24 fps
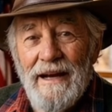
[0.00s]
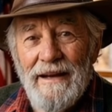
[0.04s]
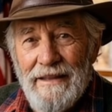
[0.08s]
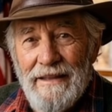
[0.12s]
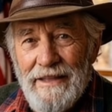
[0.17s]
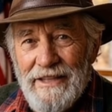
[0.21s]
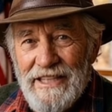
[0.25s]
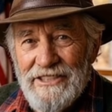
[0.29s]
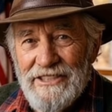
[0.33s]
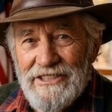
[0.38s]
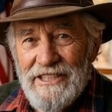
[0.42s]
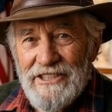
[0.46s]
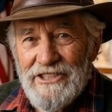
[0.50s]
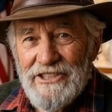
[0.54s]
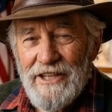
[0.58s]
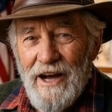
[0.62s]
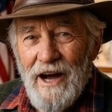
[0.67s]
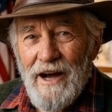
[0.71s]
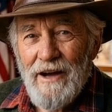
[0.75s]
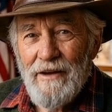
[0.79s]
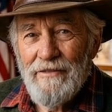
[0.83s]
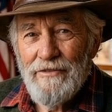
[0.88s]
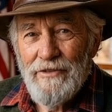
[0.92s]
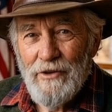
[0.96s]
This is
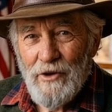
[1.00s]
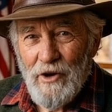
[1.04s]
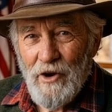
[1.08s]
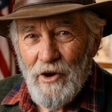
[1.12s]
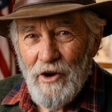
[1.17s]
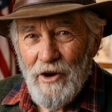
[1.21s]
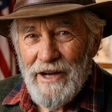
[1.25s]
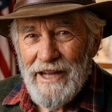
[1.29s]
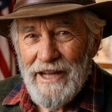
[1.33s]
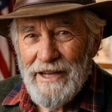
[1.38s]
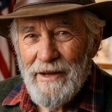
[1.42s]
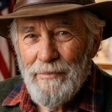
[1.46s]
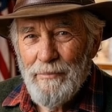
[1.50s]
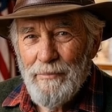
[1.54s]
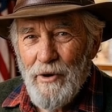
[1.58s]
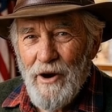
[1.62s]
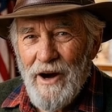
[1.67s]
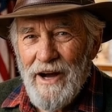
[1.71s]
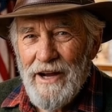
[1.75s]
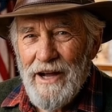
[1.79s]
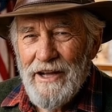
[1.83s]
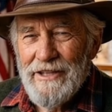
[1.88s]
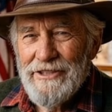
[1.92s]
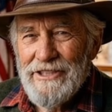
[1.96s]
not a flaw in the
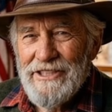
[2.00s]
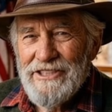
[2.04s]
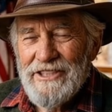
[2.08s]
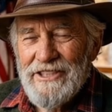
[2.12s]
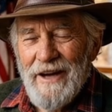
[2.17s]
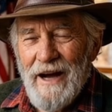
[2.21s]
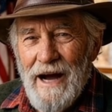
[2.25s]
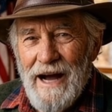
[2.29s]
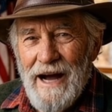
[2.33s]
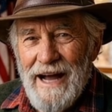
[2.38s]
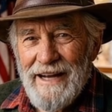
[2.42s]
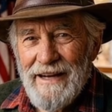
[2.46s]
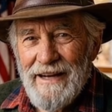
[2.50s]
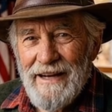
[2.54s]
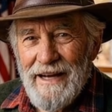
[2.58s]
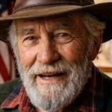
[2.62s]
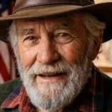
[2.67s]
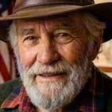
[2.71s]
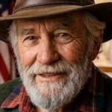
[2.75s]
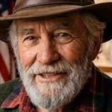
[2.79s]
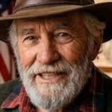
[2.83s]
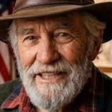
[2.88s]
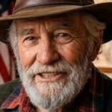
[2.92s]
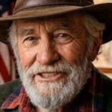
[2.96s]
product design.
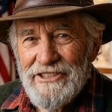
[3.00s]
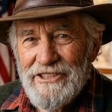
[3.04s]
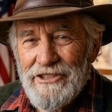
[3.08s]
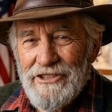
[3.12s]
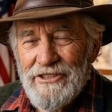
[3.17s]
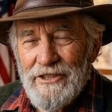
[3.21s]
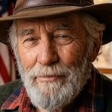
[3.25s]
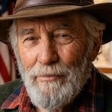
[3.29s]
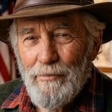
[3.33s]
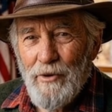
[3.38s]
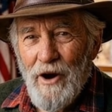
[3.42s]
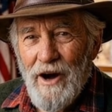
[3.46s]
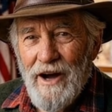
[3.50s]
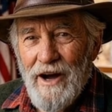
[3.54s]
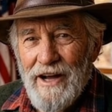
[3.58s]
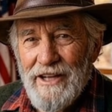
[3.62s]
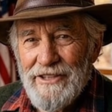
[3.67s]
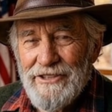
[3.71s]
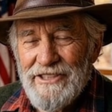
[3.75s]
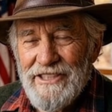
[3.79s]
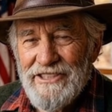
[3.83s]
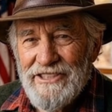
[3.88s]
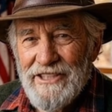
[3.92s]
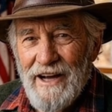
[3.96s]
This is the
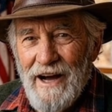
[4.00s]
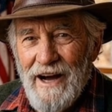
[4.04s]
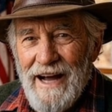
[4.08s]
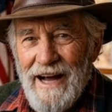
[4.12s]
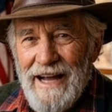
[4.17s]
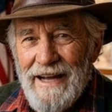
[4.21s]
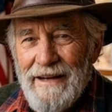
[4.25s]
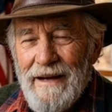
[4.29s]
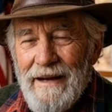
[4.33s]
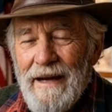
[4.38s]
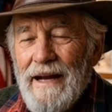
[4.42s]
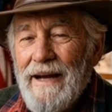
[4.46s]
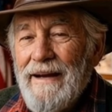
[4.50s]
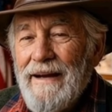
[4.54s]
product design.